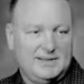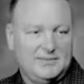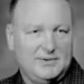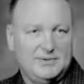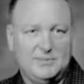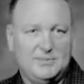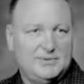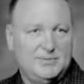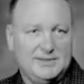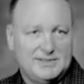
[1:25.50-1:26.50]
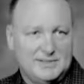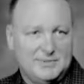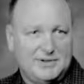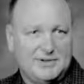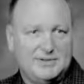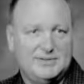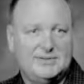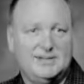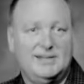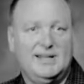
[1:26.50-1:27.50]
gone to so many
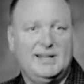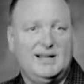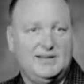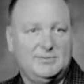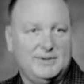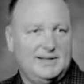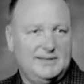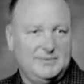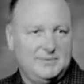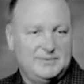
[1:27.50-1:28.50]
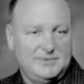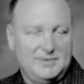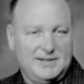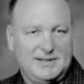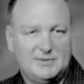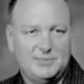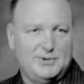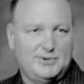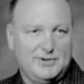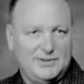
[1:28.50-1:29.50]
seminars, and I read so many
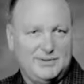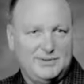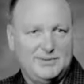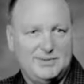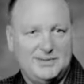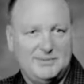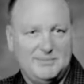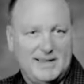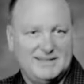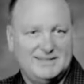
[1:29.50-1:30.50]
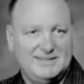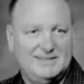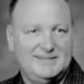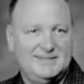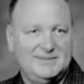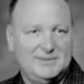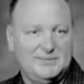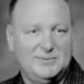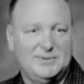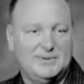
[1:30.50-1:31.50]
entrepreneurial magazines and so
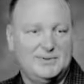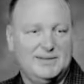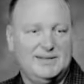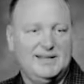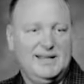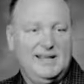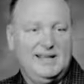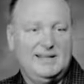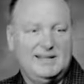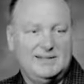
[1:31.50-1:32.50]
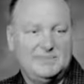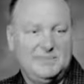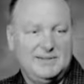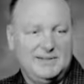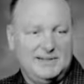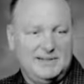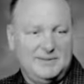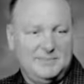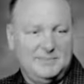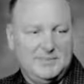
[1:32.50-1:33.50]
forth, and it's been
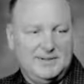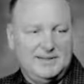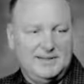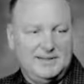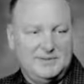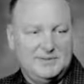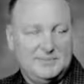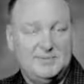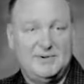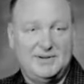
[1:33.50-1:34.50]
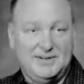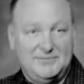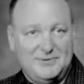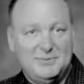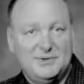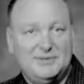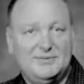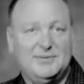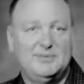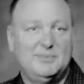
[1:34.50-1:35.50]
it's been very informative.
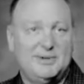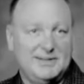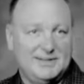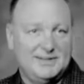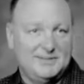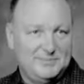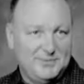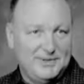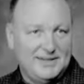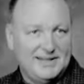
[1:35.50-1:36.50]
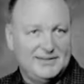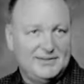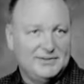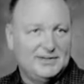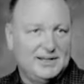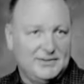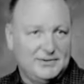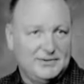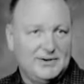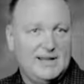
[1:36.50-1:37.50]
But putting that all
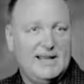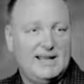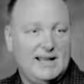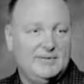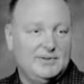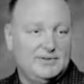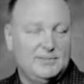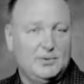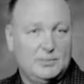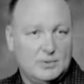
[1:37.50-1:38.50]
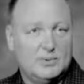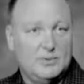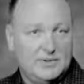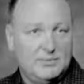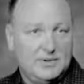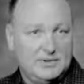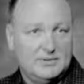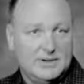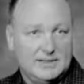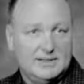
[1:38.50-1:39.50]
together and having someone work with me
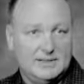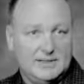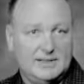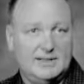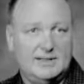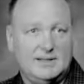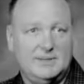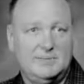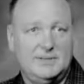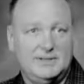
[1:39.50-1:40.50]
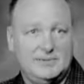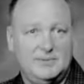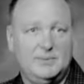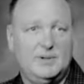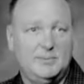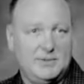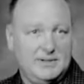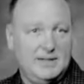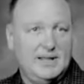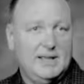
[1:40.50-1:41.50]
directly and to help me